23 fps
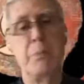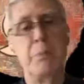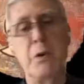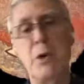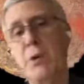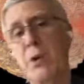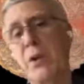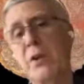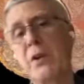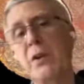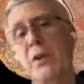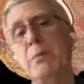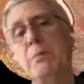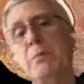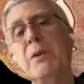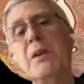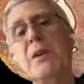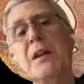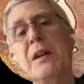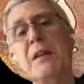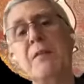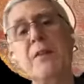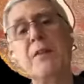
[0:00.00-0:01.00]
Buddhists
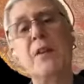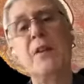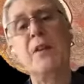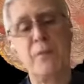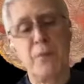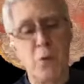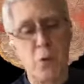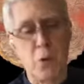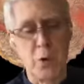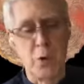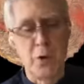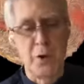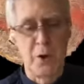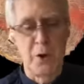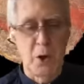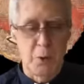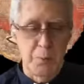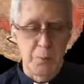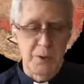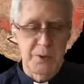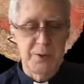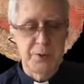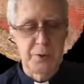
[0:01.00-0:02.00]
believe in the Four
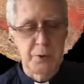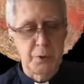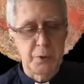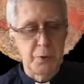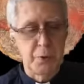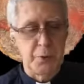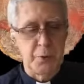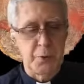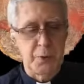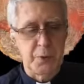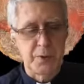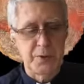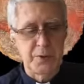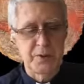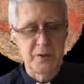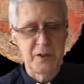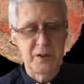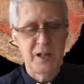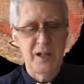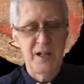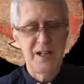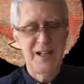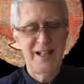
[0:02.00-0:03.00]
Noble Truths.